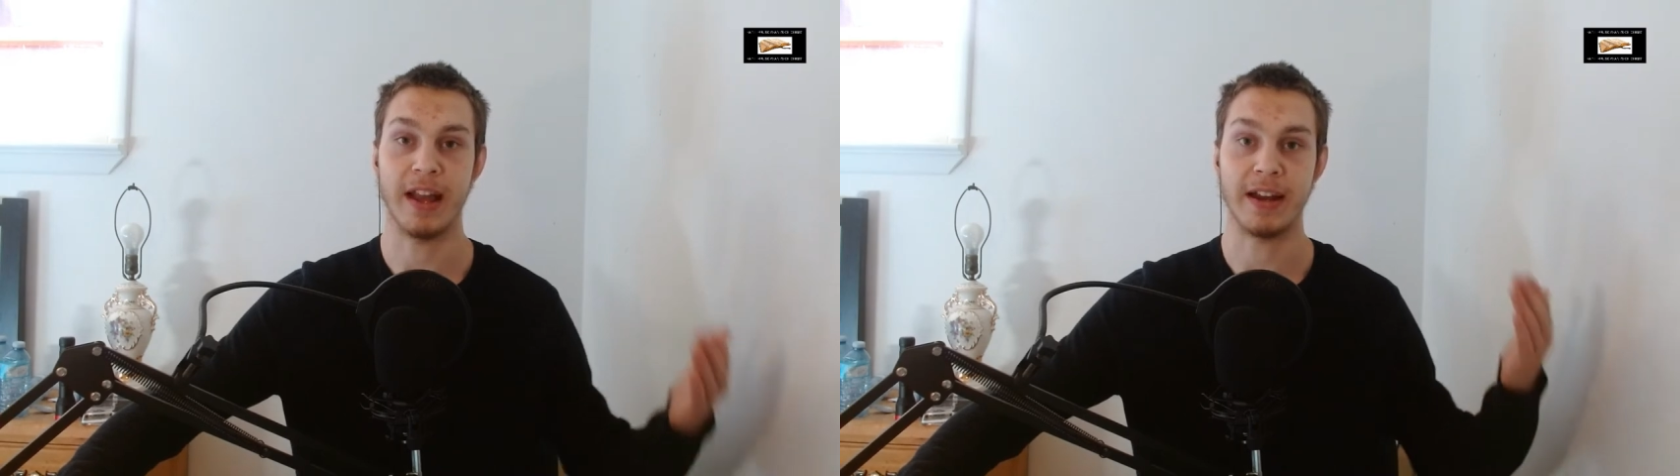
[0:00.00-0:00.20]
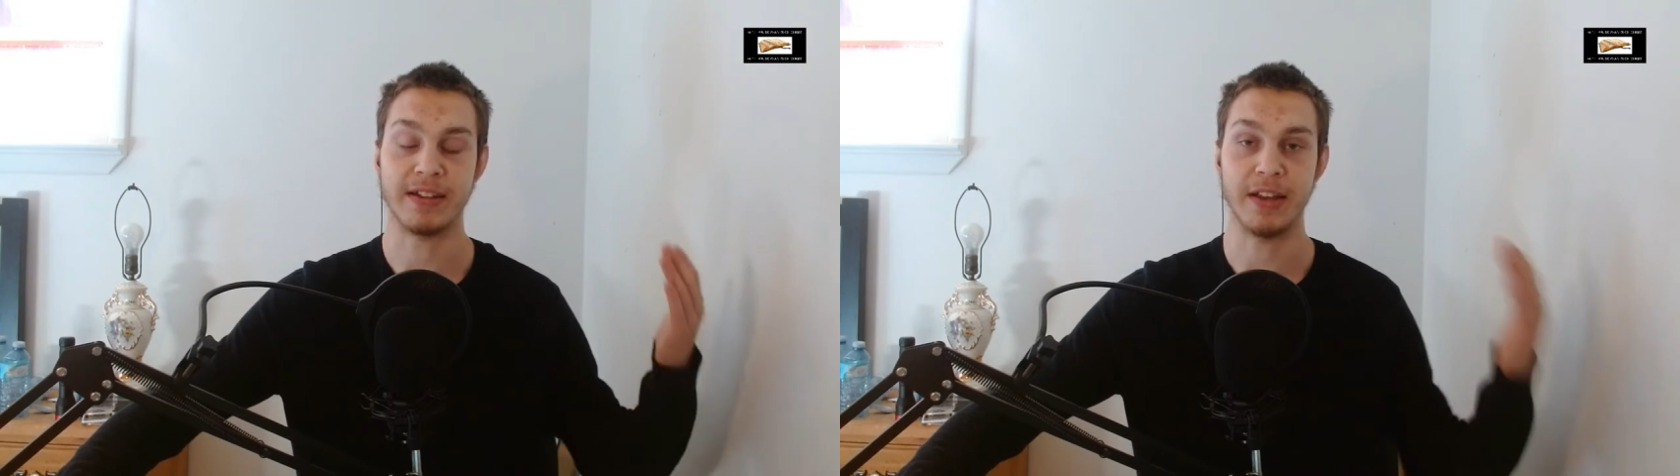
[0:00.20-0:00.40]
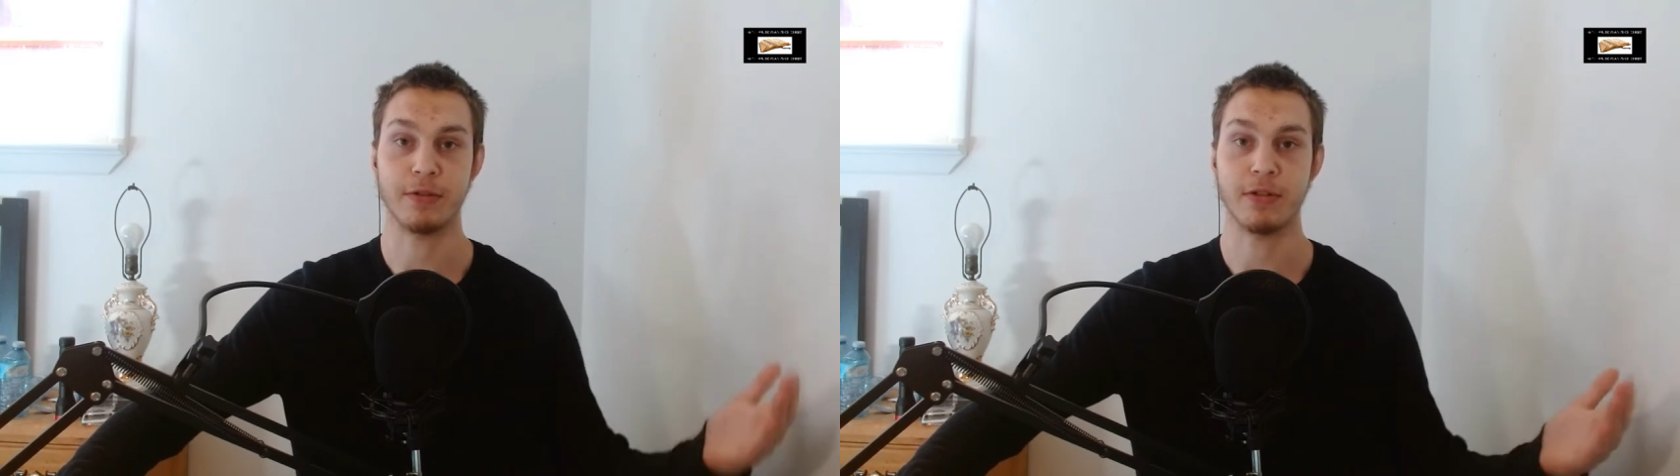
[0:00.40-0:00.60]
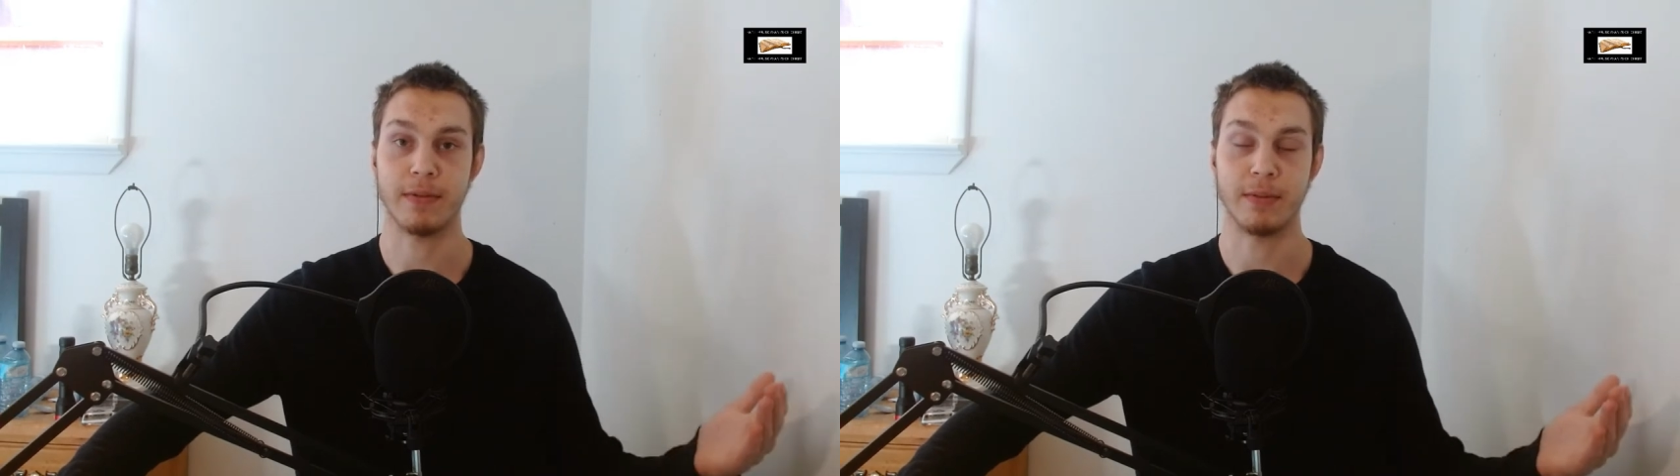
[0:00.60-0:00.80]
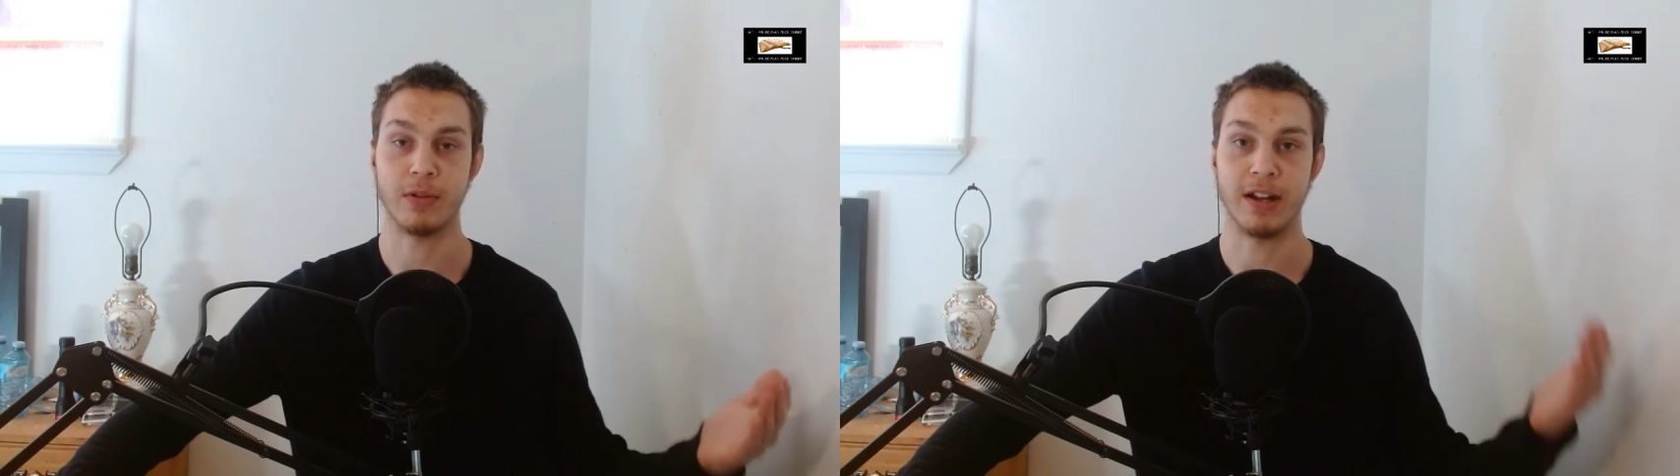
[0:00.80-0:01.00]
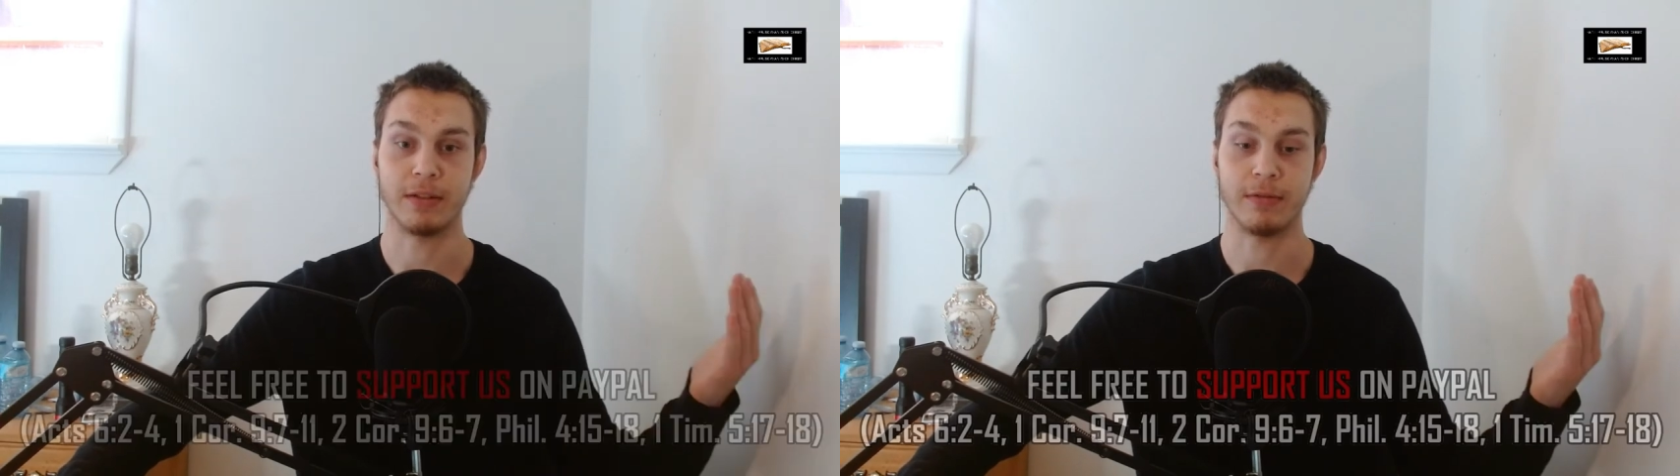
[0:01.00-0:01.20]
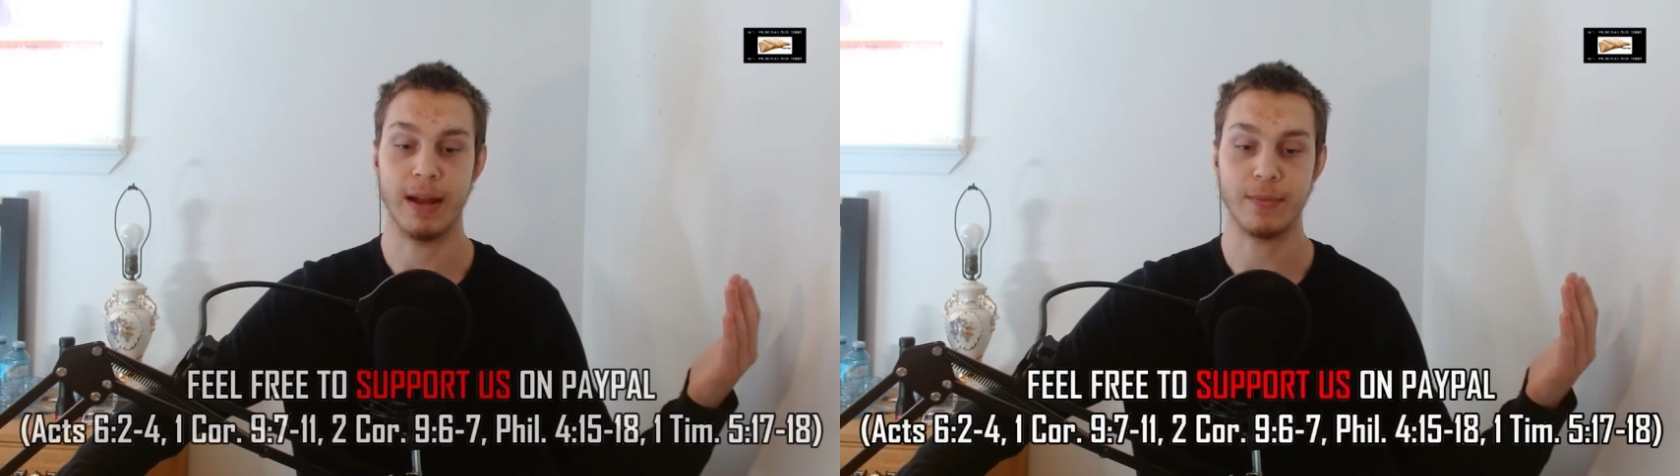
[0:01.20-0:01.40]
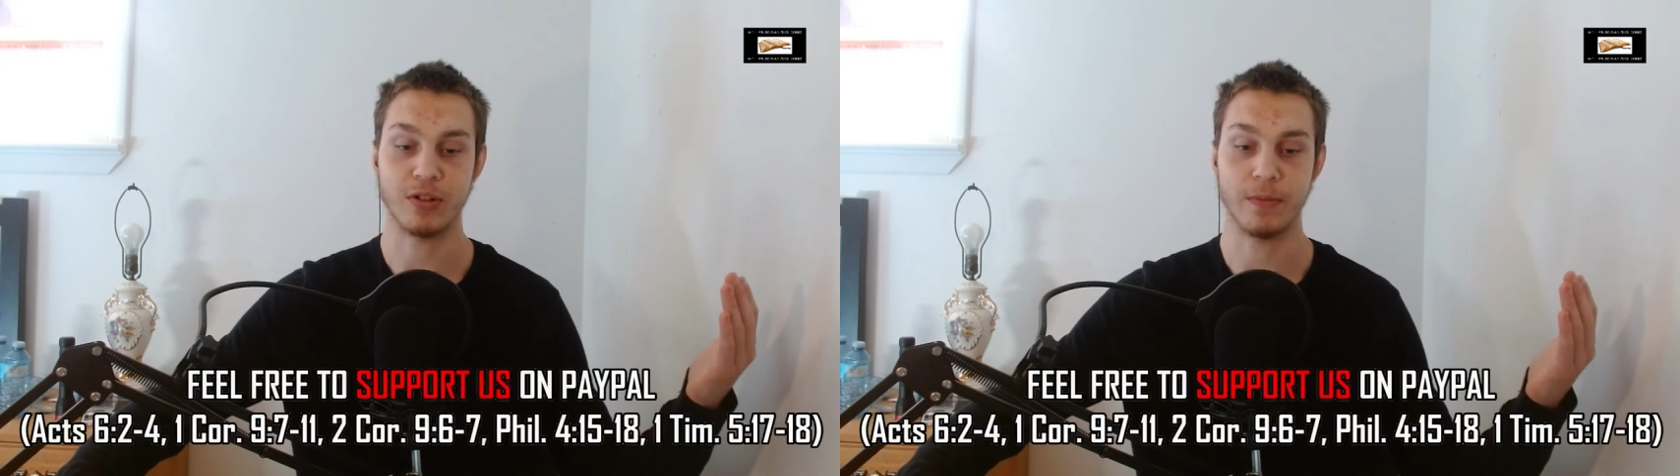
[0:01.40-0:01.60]
and is incorruptible at the
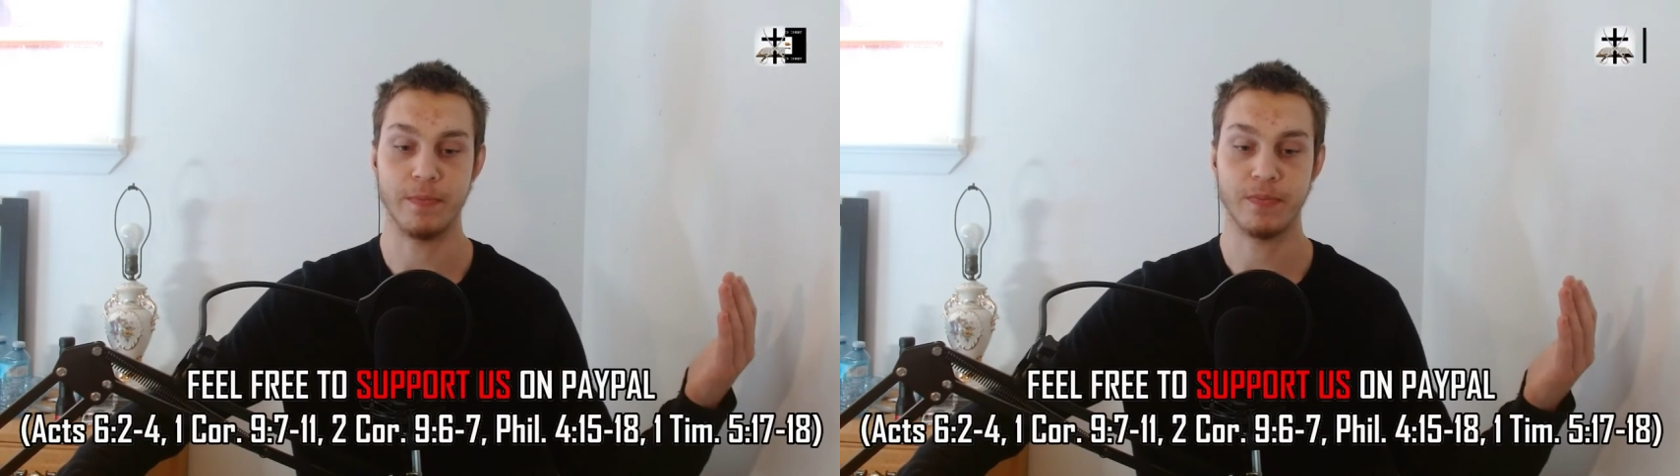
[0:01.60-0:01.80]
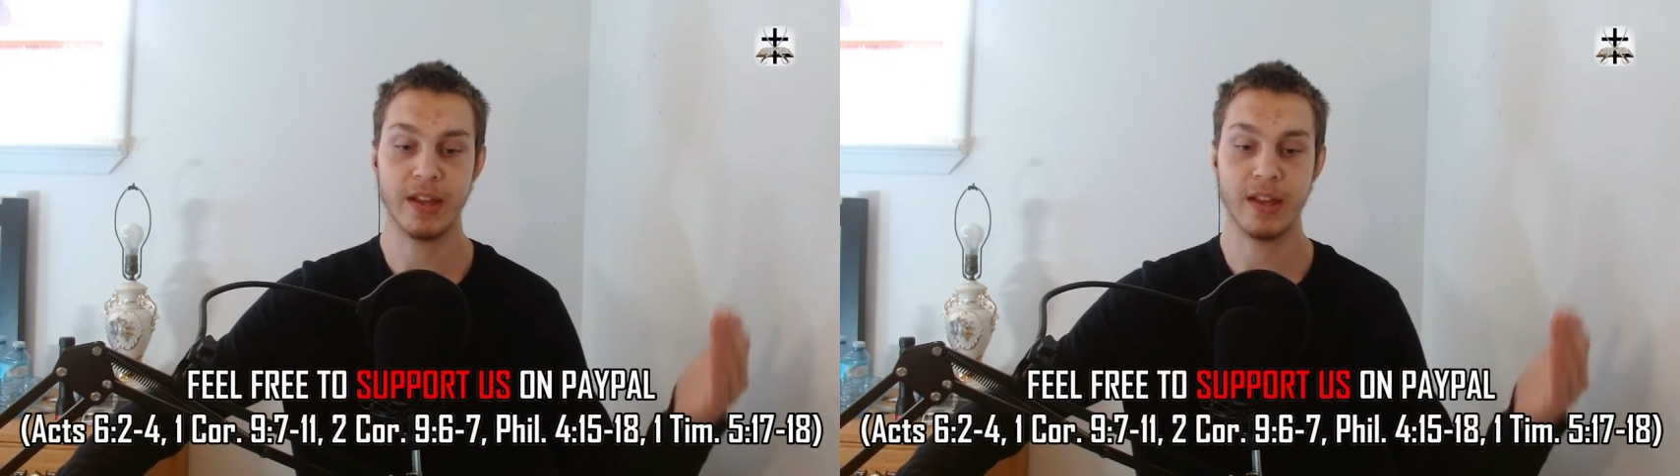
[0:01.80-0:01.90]
rapture.